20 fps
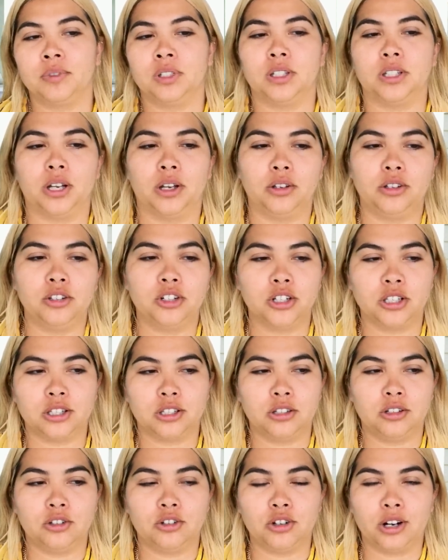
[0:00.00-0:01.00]
so you
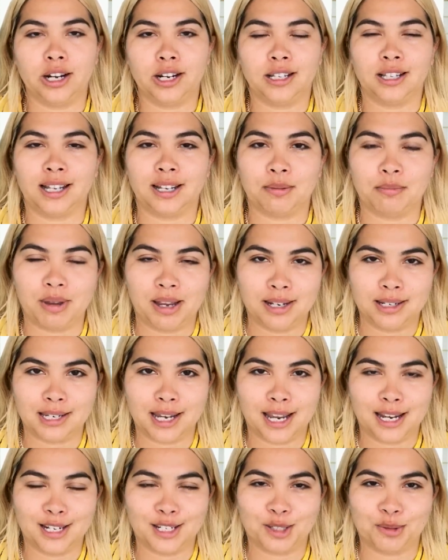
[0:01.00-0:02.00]
just, you try to like
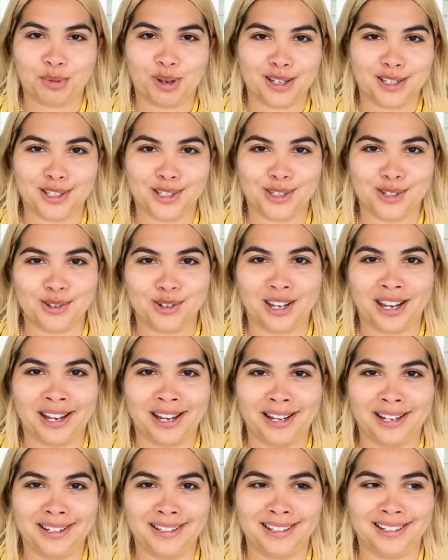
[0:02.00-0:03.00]
maintain as best as you
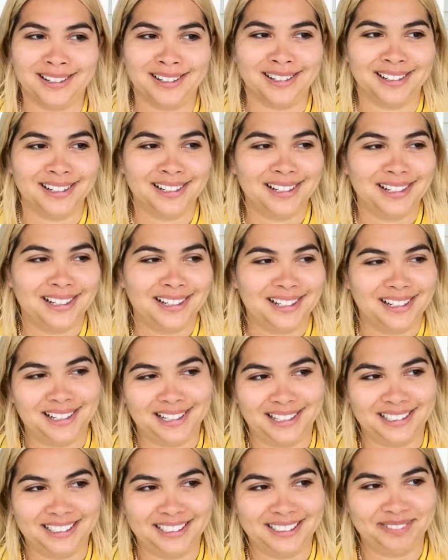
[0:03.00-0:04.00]
can, and
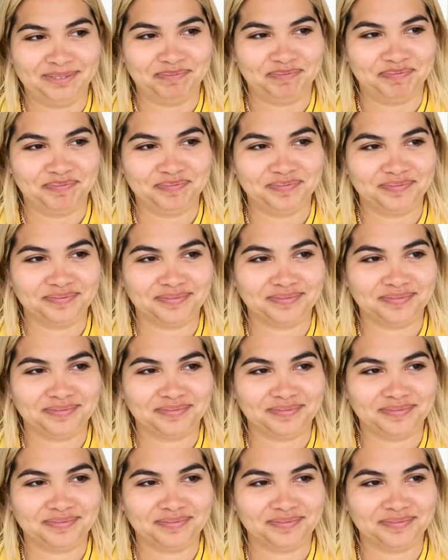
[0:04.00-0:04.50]
um,